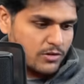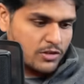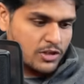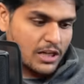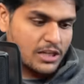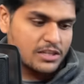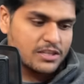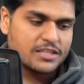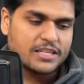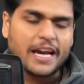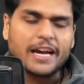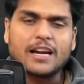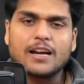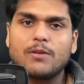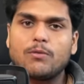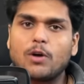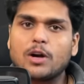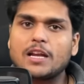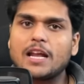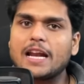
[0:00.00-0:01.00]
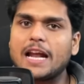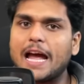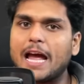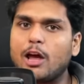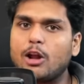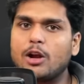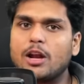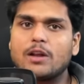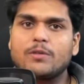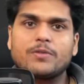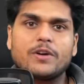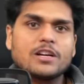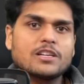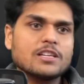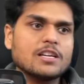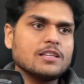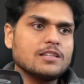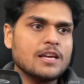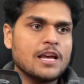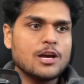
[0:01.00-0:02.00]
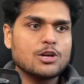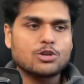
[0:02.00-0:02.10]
Just check what are higher order functions.